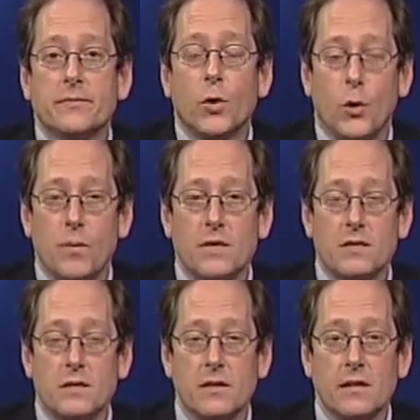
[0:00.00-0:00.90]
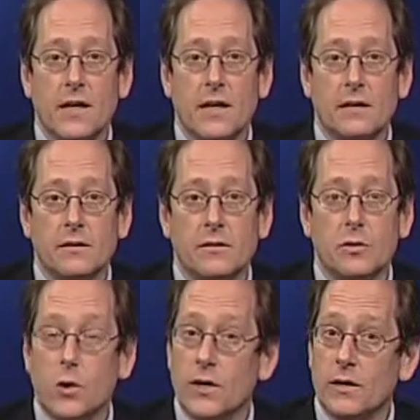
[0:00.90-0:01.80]
obesity, and
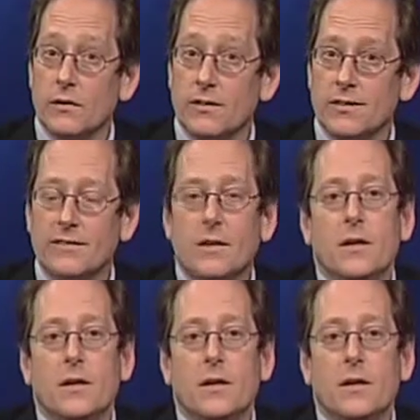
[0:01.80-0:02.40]
your health